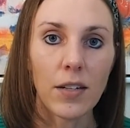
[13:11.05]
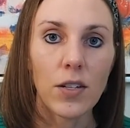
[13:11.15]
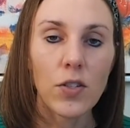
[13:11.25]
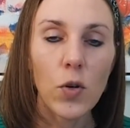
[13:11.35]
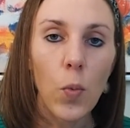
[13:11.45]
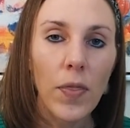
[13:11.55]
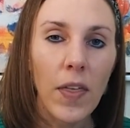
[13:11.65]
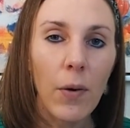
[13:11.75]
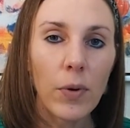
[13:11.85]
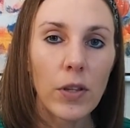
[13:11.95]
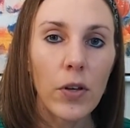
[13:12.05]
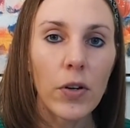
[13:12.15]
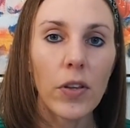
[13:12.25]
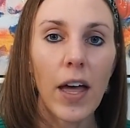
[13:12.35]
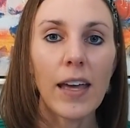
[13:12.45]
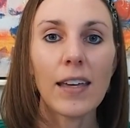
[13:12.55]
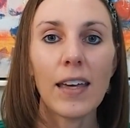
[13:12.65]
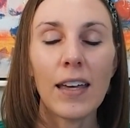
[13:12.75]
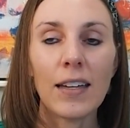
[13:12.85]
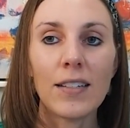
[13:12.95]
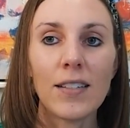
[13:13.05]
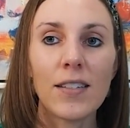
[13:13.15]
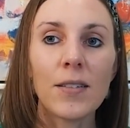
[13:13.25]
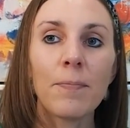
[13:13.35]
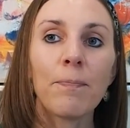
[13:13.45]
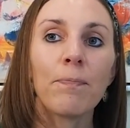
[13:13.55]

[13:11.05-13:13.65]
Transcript: So what that would look like is